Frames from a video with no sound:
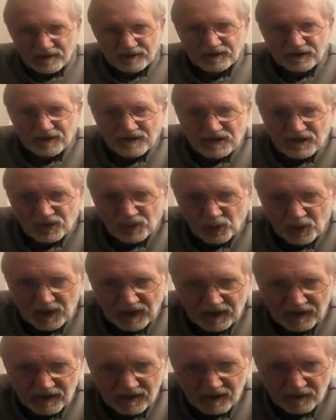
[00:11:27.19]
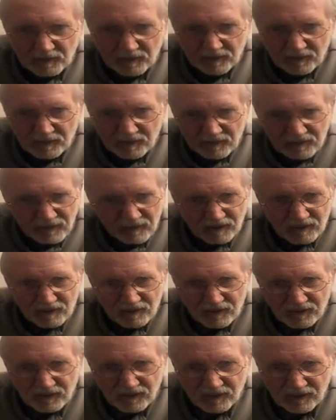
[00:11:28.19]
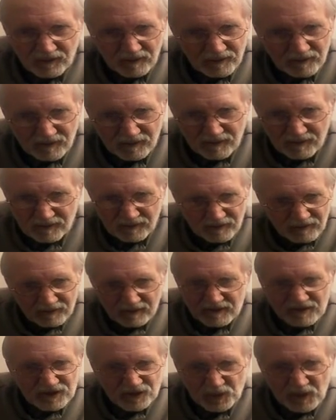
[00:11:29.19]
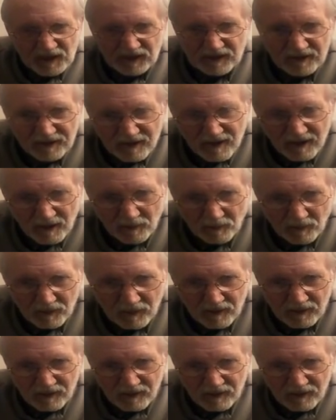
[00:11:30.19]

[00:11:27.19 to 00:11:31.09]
to sweeten up, you know, to sweeten it up.